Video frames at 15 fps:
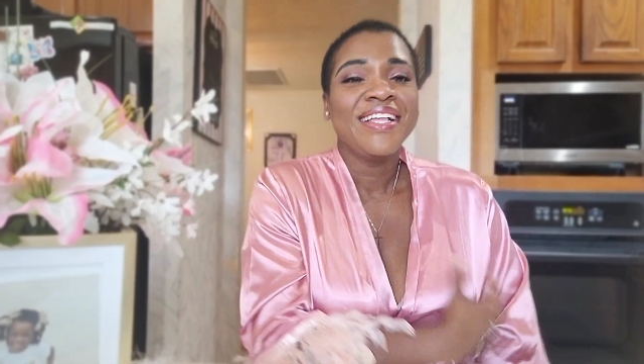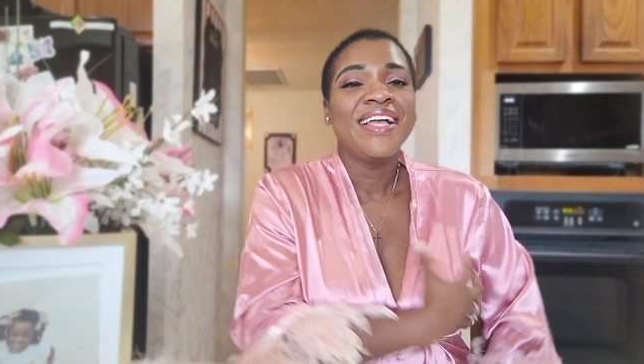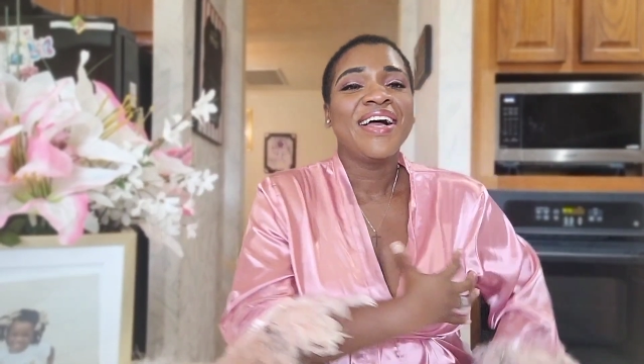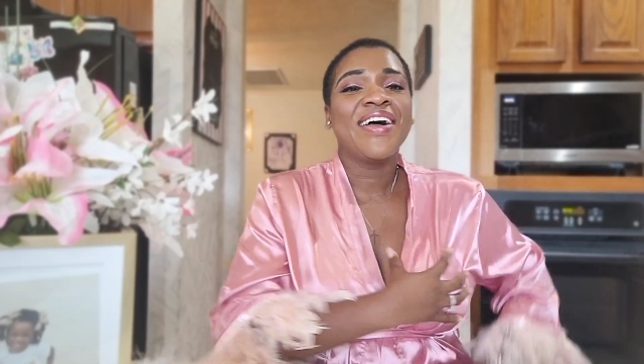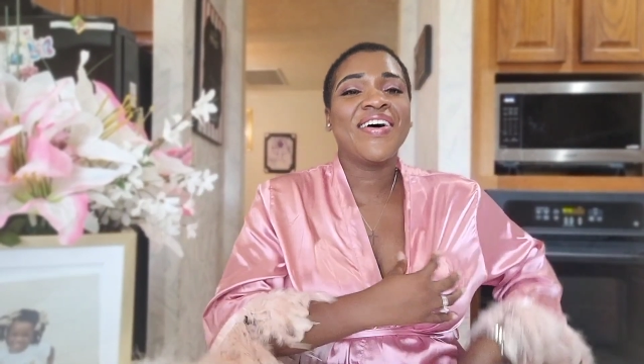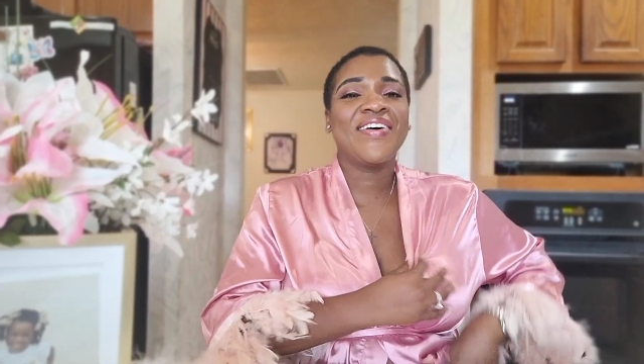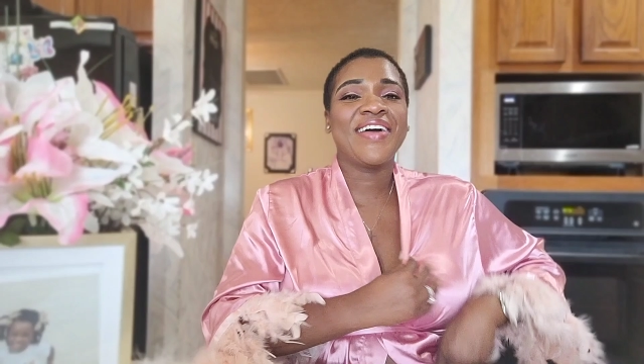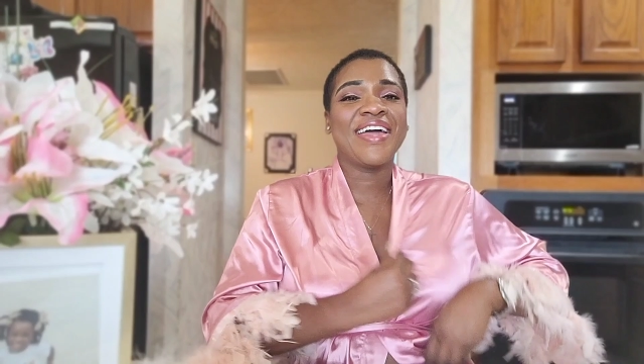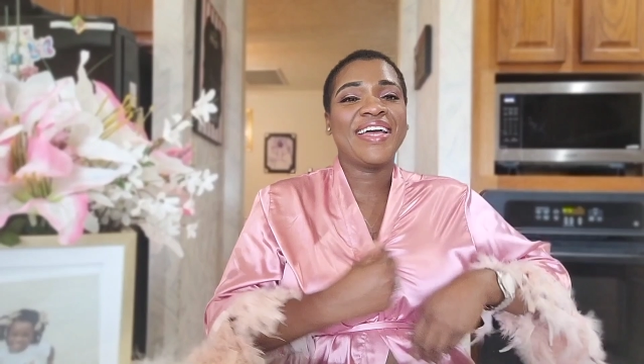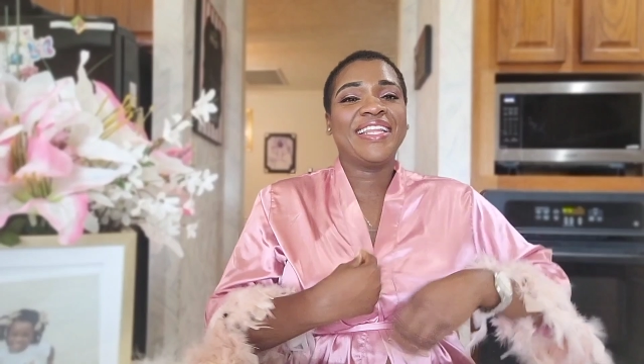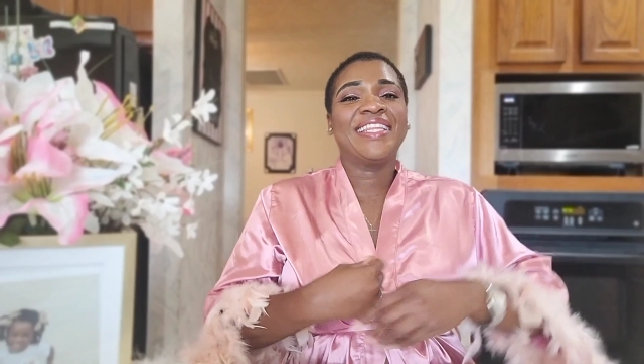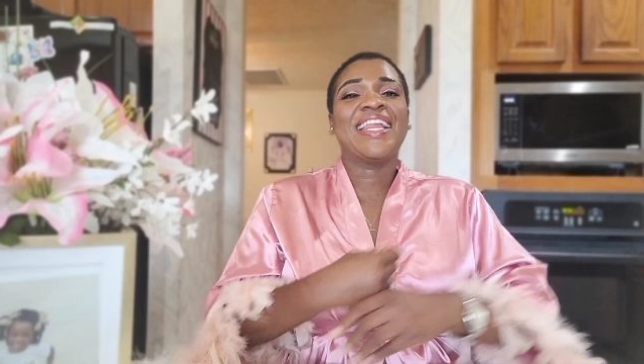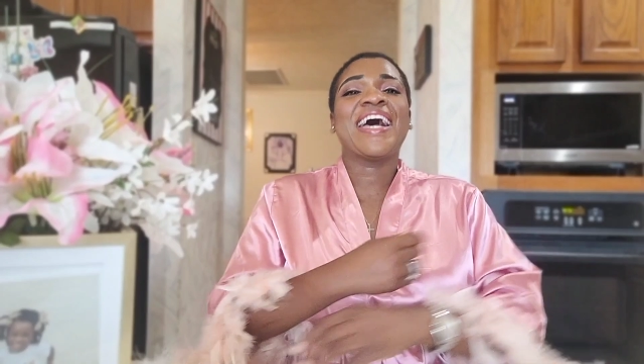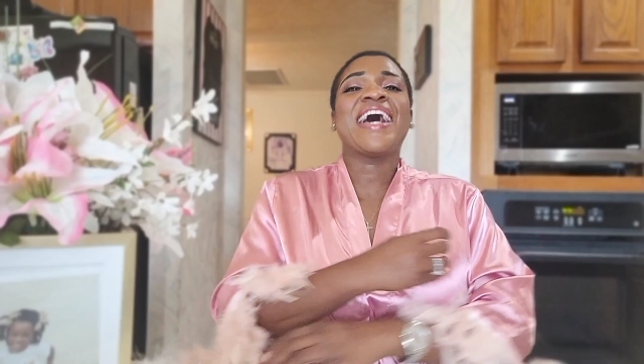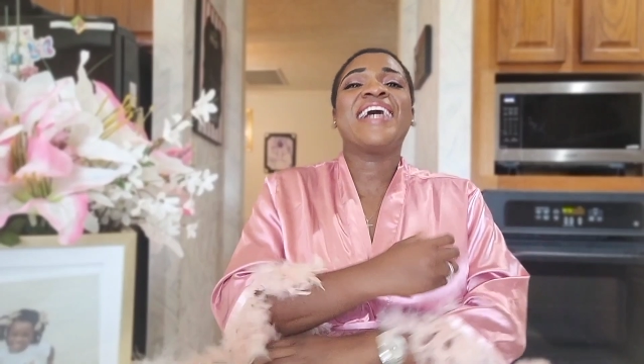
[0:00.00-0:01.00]
All right,
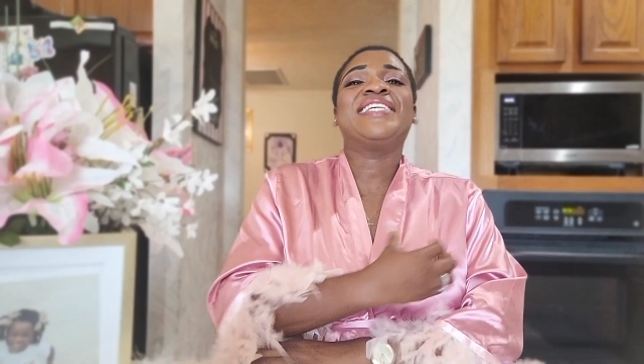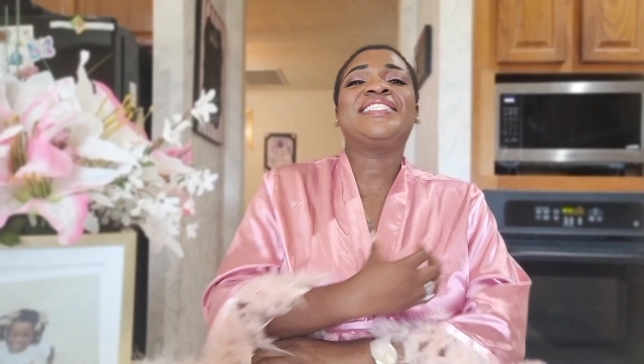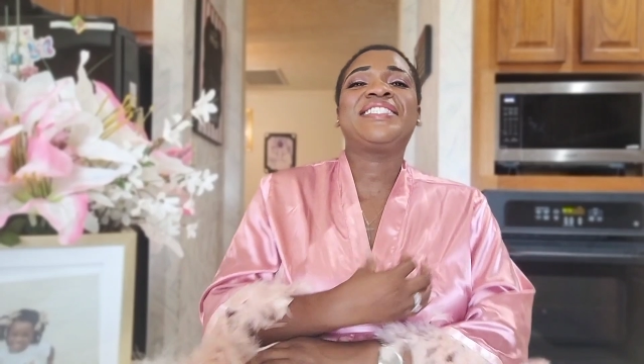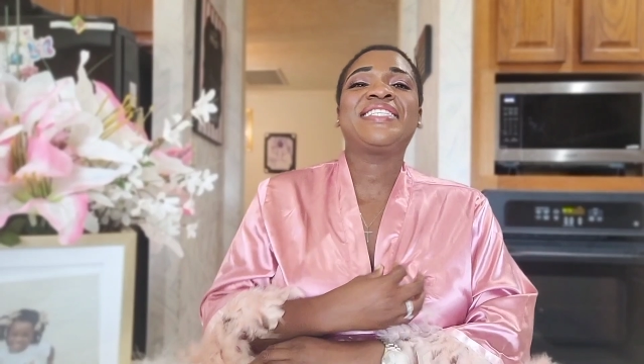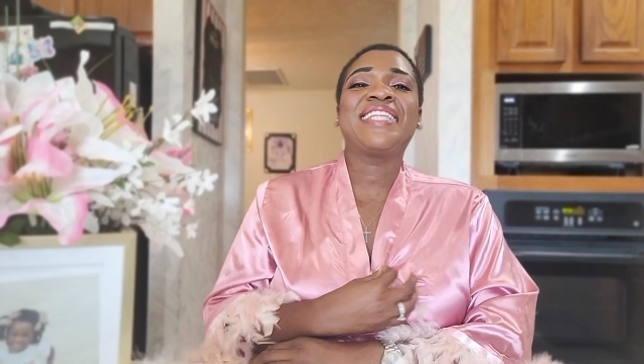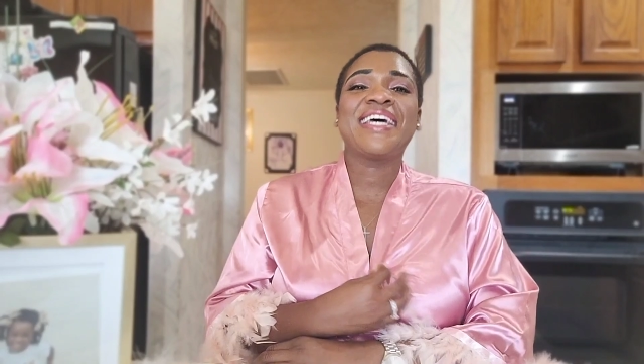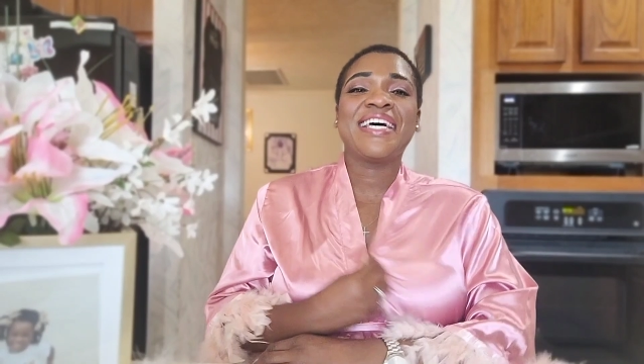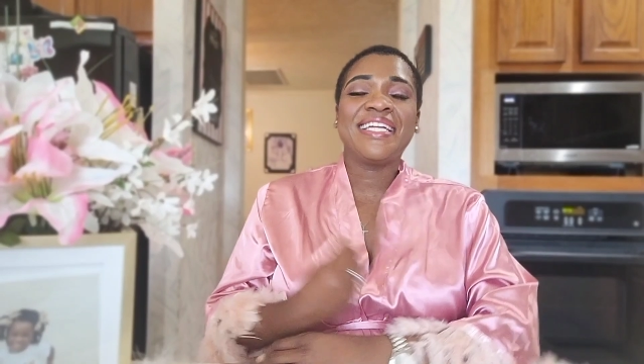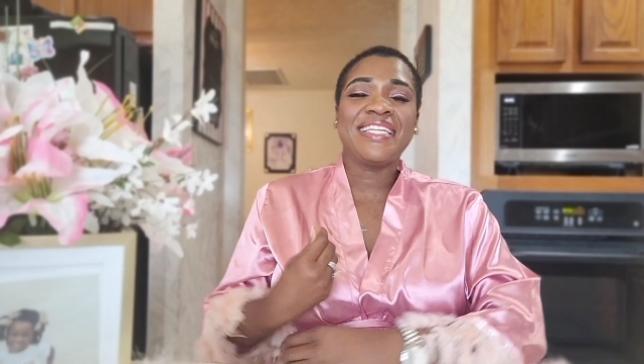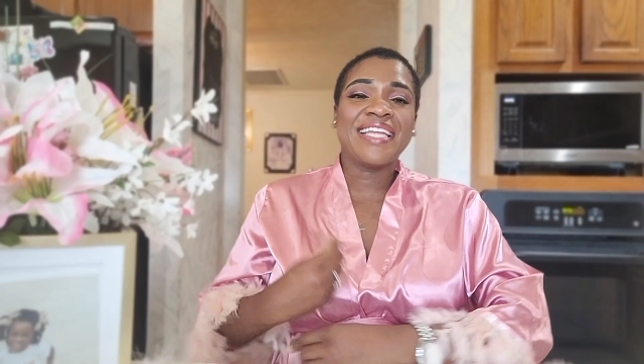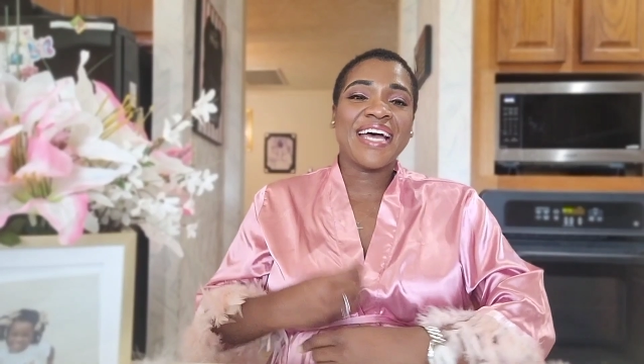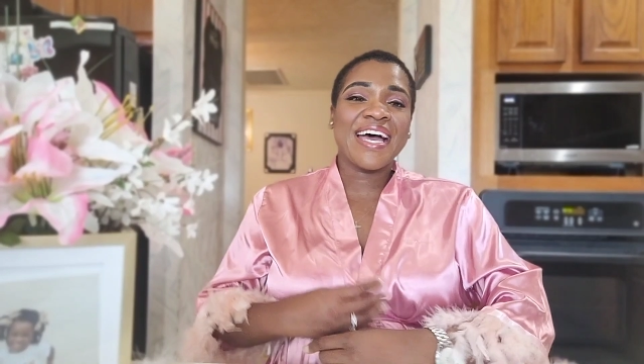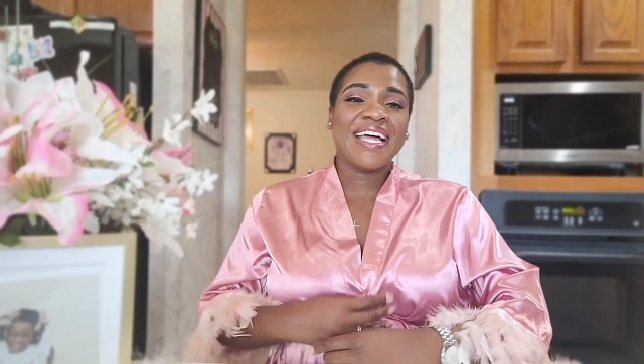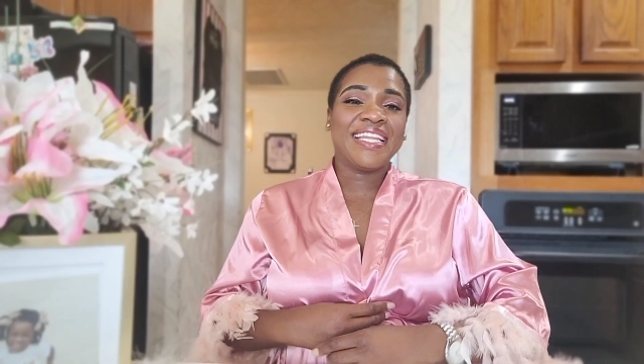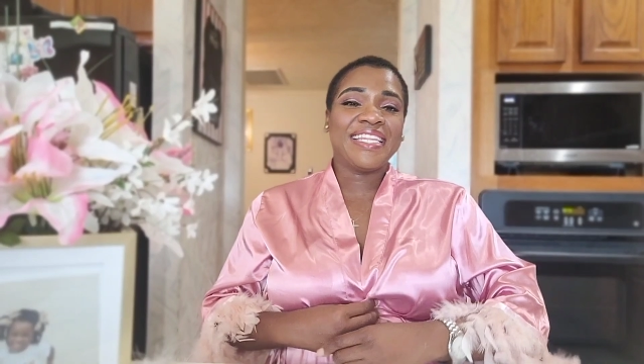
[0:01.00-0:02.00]
last but
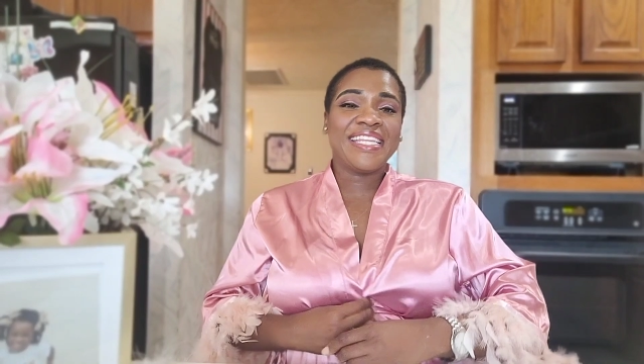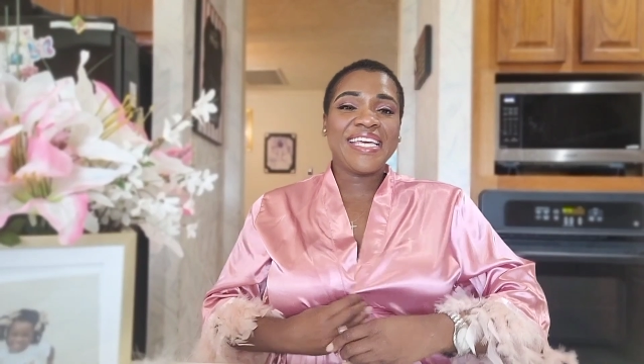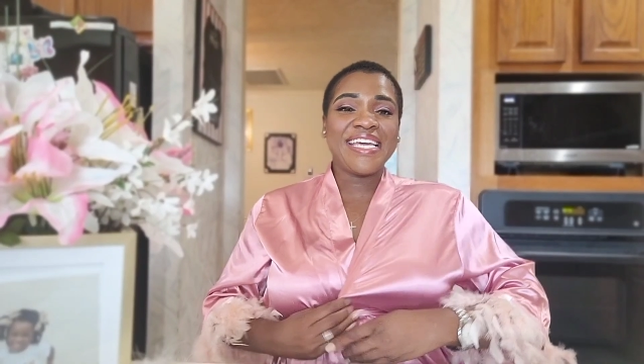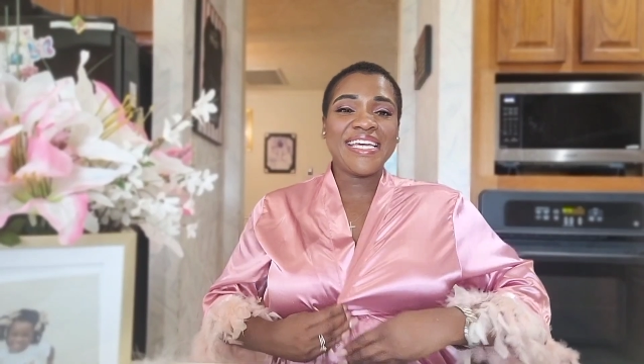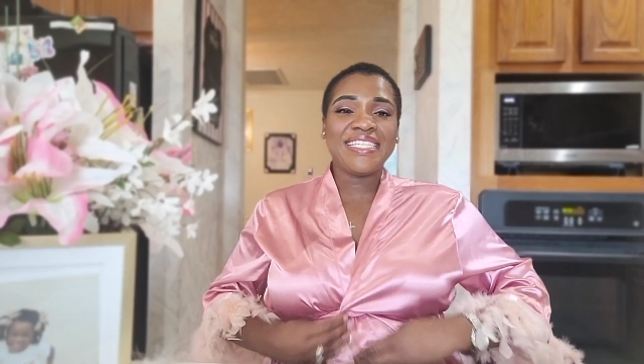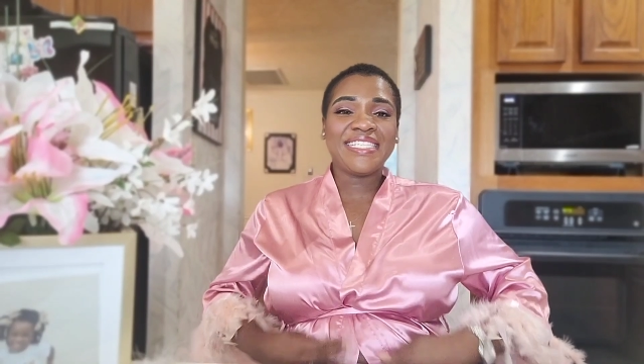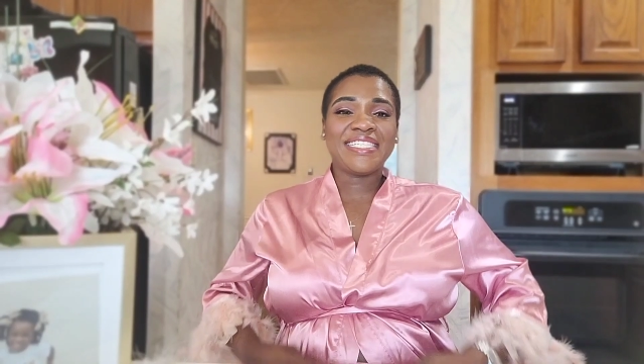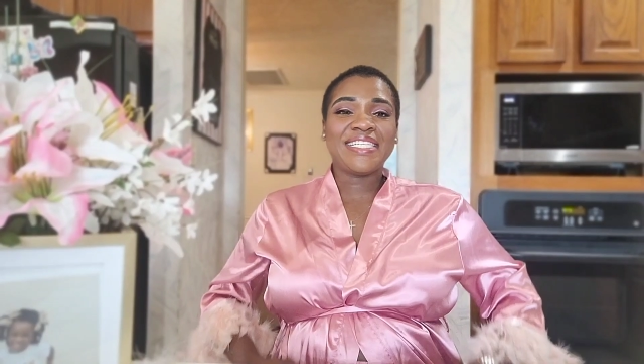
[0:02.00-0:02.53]
not least,